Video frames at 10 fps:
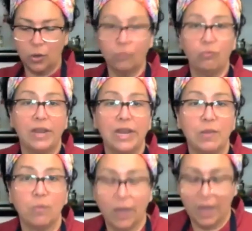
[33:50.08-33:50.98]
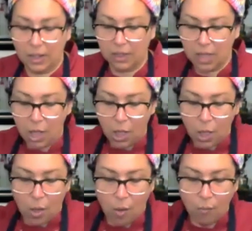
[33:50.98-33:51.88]
go really well
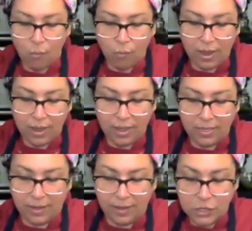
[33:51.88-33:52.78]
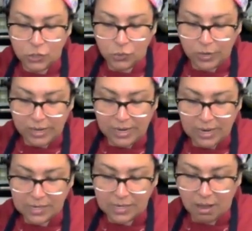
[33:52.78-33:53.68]
with the
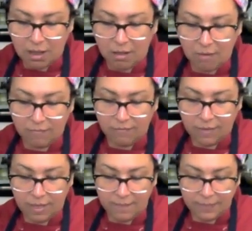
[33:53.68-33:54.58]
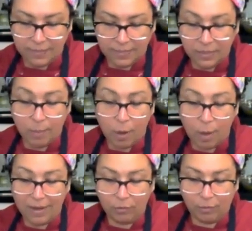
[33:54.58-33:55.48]
sweetness of the
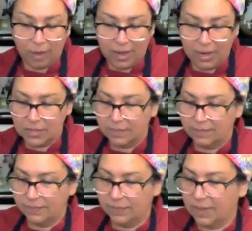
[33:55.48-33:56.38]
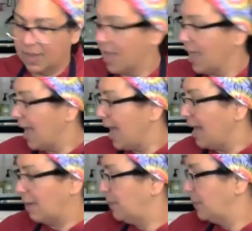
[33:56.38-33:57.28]
pomegranate.
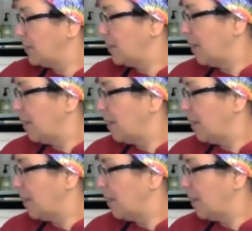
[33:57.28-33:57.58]
I put